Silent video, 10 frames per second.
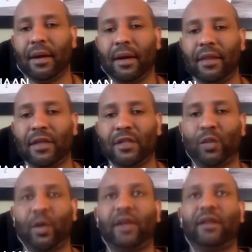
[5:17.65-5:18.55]
And this
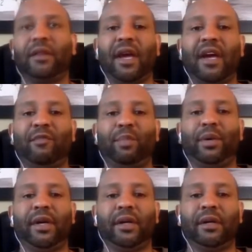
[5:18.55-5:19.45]
week, they have
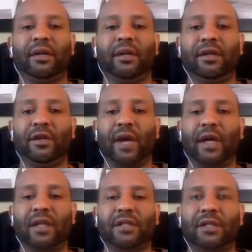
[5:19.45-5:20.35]
predicted that the
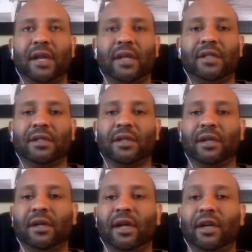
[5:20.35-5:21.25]
United States is going
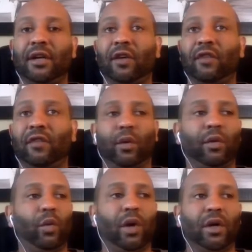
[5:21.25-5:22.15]
to take a turn for
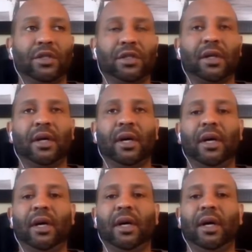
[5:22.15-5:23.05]
the worse.
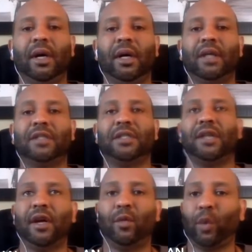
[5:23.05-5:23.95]

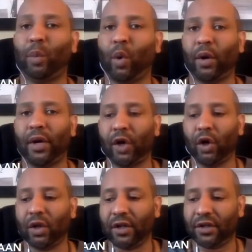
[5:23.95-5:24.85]
CNN reported
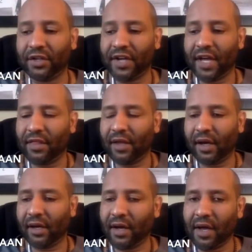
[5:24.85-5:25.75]
earlier today
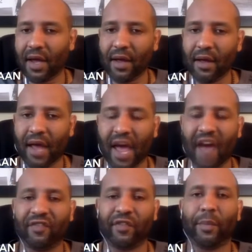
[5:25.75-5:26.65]
that
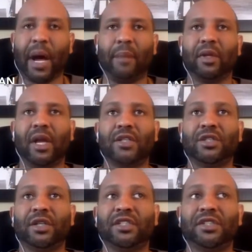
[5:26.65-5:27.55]
half of the
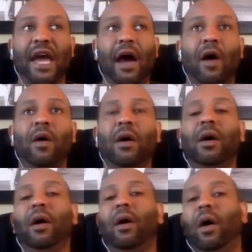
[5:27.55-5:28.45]
population is now
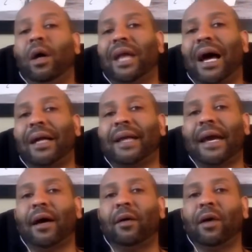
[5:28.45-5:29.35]
on
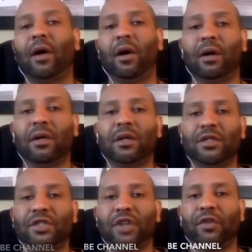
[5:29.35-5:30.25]
lockdown, on
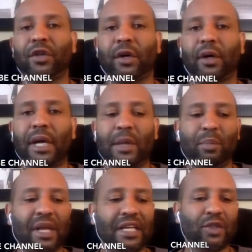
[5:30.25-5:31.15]
shelter in
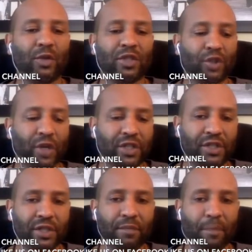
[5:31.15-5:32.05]
place
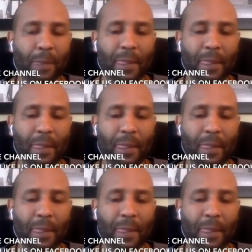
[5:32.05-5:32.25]
restriction,